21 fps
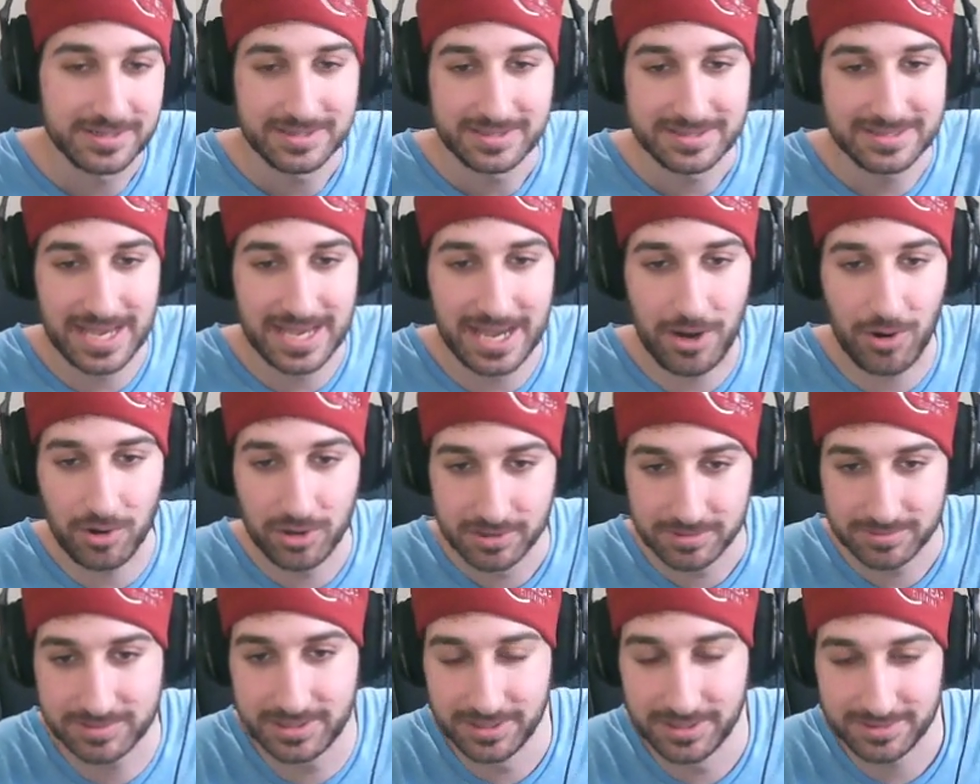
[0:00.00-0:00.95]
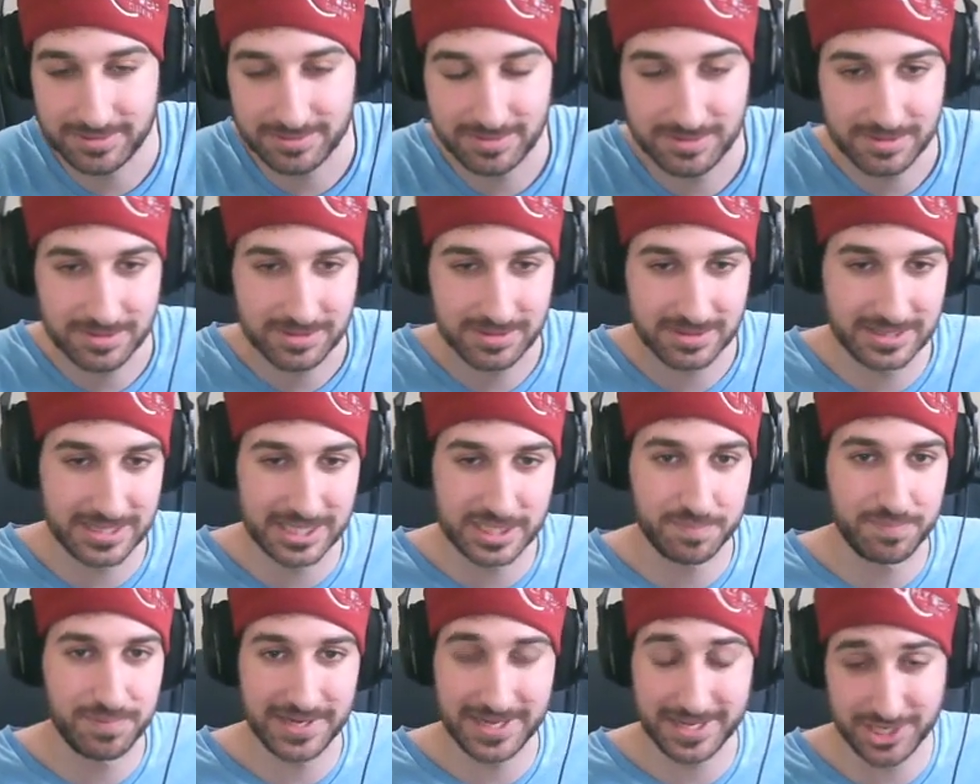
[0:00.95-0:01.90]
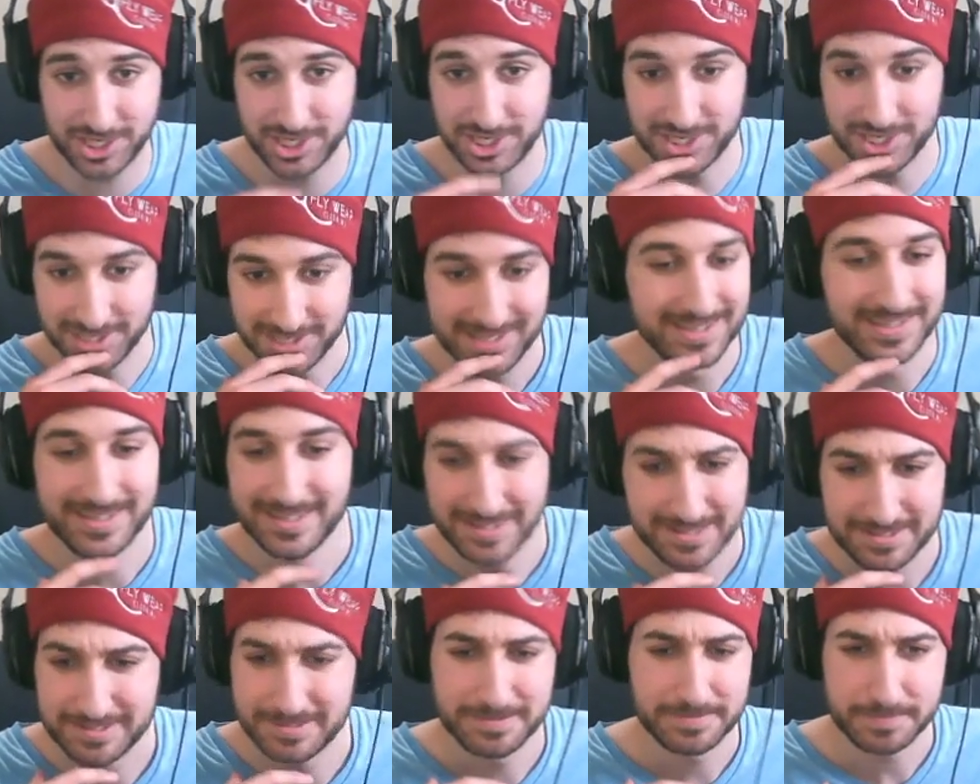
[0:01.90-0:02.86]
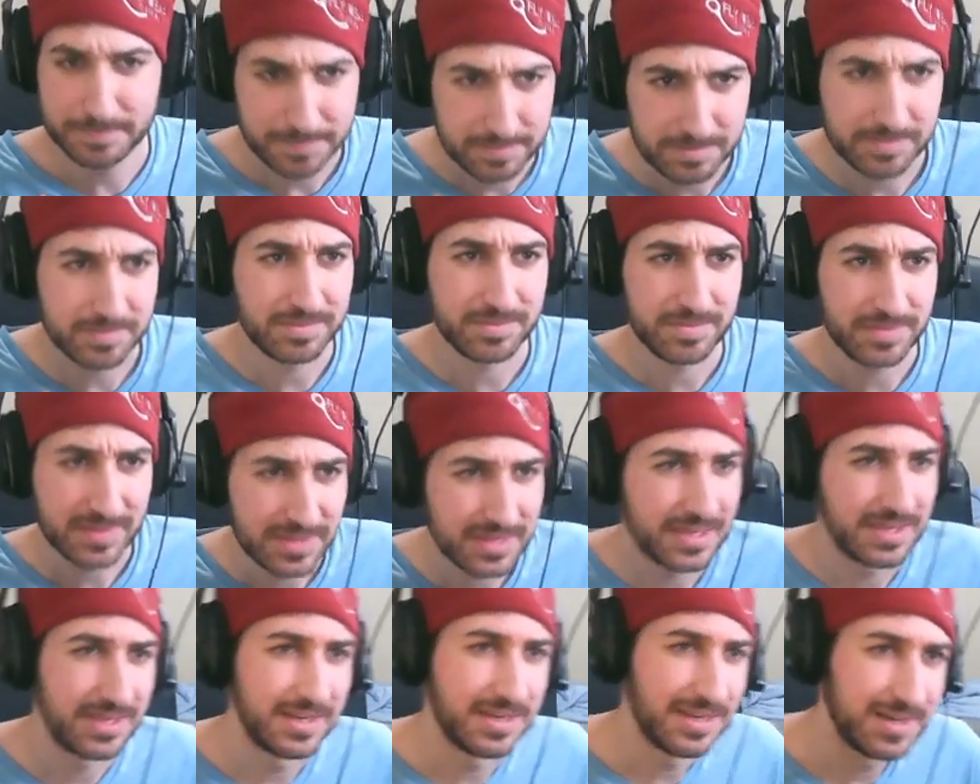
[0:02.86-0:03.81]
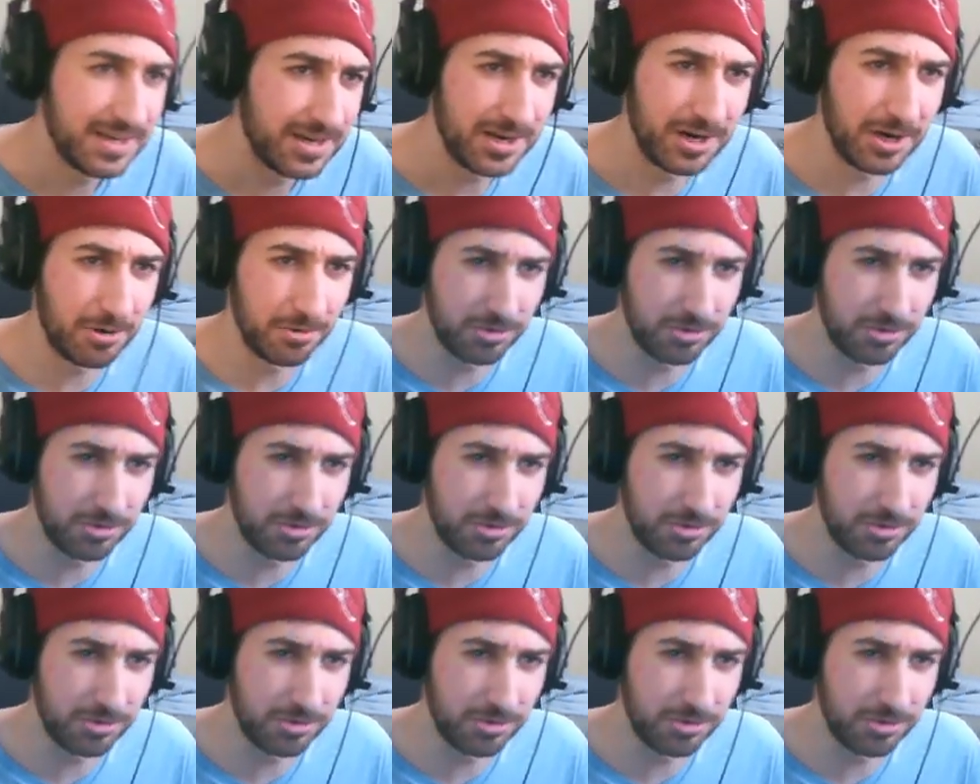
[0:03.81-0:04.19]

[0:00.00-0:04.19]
Tao. It's the Here's the hearse you carry if I don't get oh,